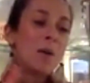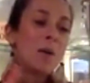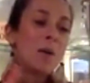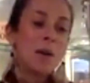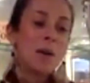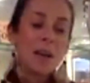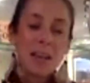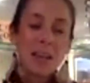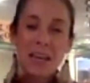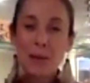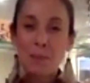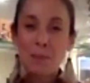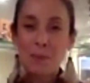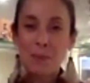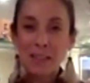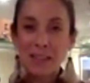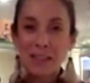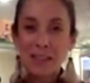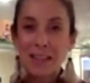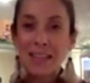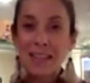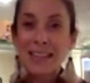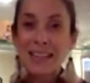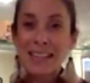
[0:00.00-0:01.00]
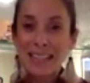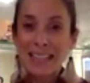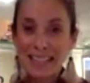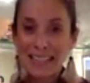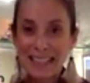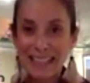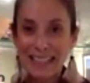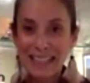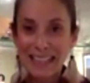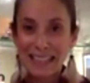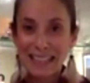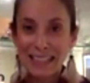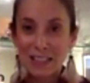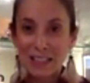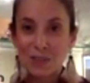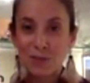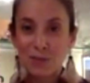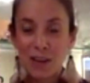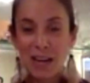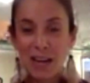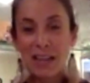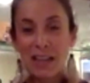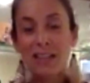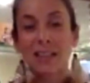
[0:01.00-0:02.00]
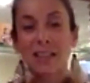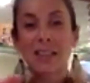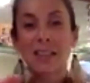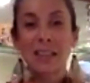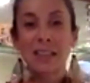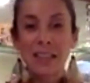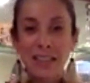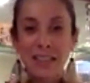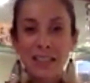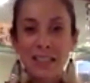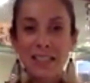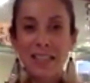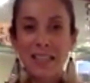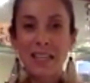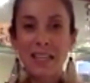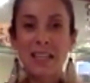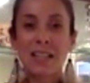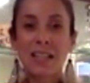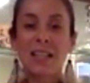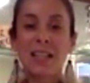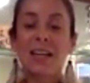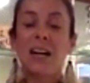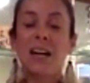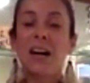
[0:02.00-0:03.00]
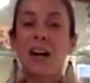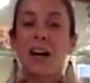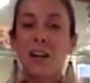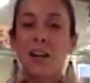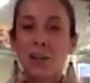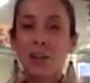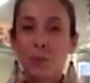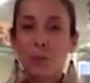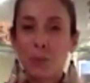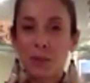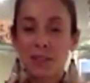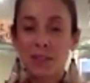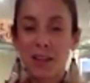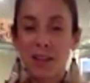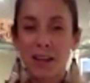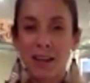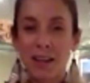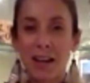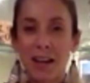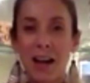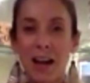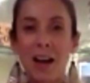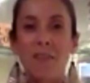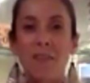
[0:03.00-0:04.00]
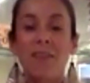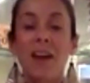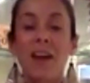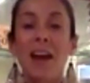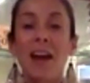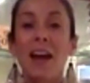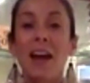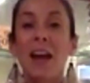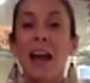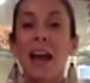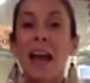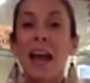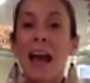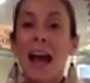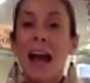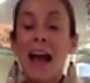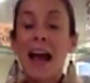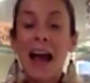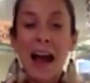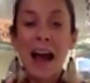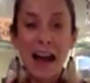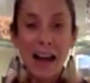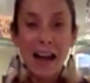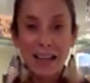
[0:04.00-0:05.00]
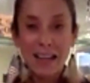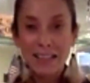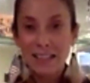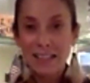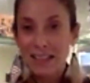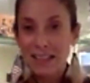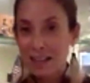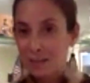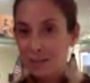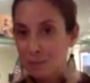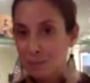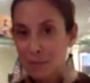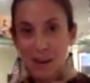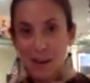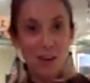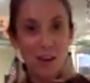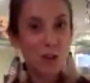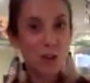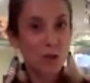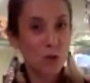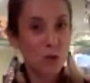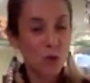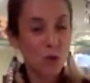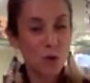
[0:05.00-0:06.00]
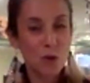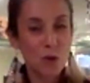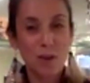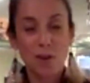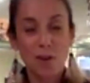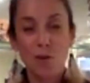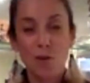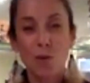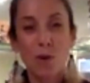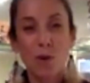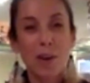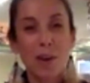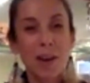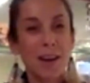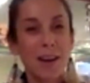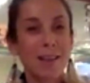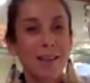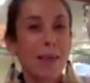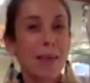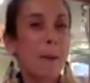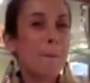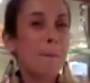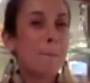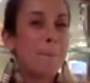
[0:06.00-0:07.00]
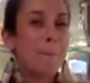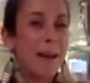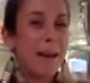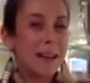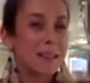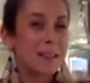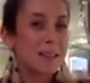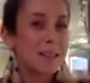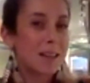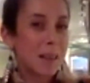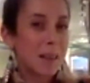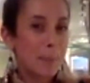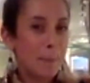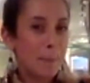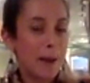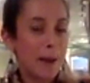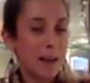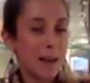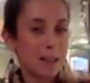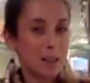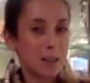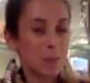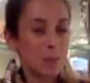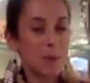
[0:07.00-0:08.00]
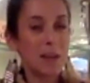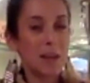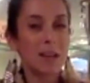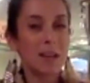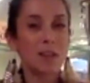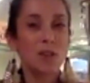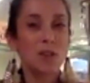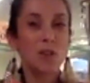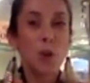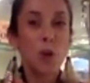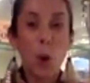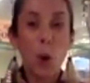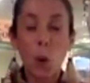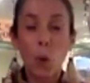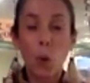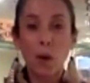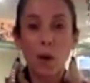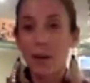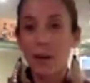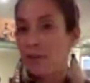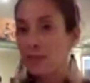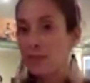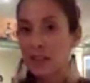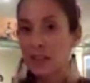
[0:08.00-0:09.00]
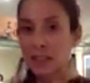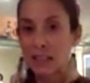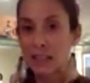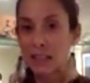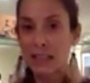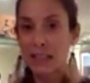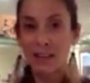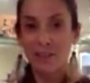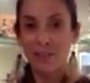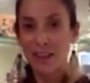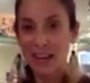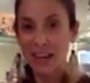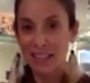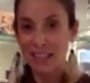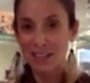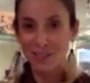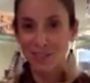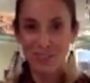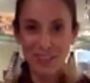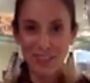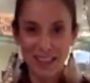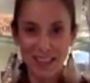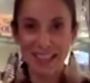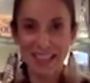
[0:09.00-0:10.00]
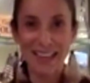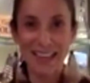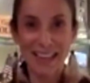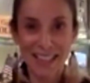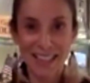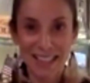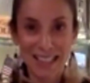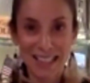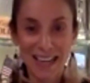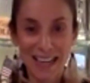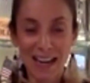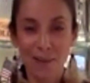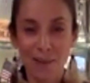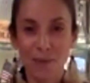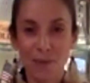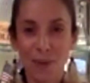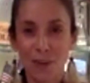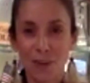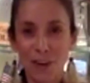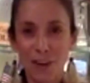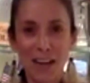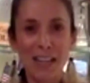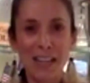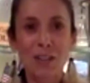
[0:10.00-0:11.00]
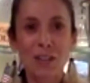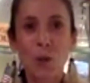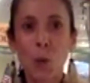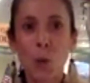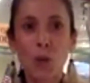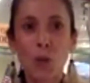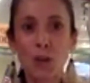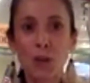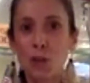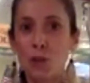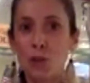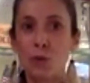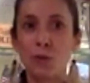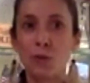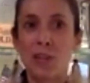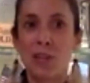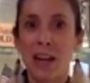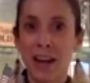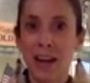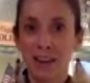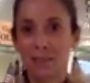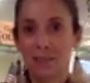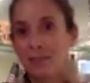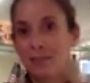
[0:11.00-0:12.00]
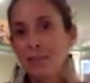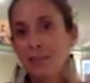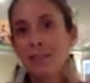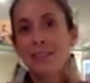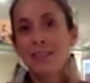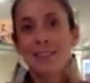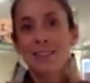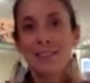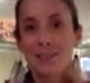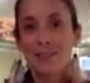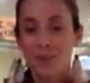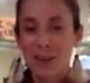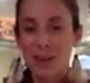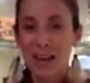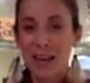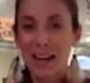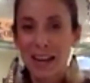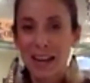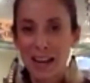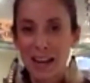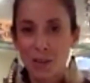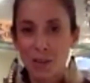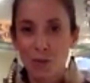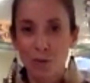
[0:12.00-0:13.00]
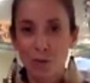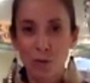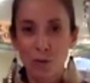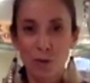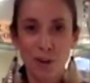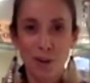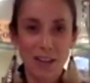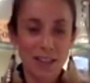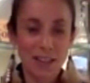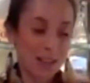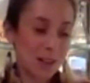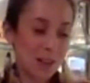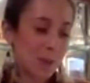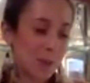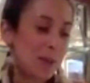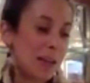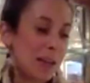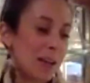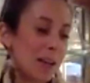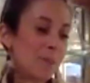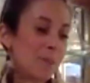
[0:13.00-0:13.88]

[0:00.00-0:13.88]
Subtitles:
Keep it clean, right? Clean tequila, 100% agave. Ask and make sure that you are getting the best of the best, because you don't want to feel the effects of it the next day. All right, it's only Tuesday. We got to get through the rest of the week.